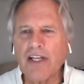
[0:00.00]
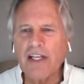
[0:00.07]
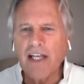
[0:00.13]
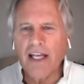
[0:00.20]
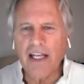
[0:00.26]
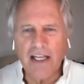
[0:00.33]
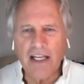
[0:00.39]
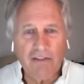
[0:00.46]
And
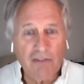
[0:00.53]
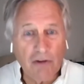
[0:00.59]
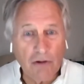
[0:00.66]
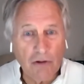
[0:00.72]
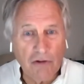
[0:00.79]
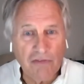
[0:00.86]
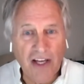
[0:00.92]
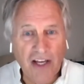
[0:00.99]
any of you
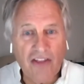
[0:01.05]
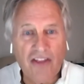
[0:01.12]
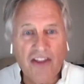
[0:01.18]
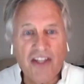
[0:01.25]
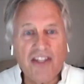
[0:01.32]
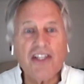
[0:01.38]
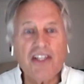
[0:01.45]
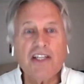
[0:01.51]
who've had
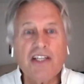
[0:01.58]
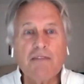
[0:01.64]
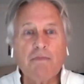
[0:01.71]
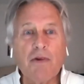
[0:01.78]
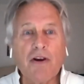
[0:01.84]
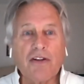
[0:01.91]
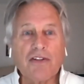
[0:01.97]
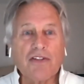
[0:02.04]
this
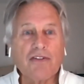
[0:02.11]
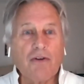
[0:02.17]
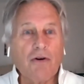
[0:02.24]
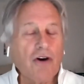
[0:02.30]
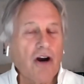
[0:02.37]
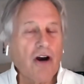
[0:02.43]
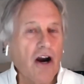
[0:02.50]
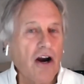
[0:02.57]
experience
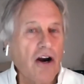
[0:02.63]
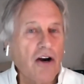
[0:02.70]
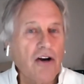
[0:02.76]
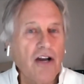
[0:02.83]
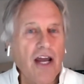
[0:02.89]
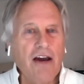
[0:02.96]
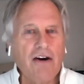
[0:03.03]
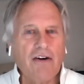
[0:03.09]
or are
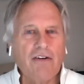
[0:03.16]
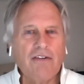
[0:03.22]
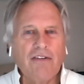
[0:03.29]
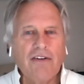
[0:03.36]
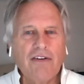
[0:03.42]
now,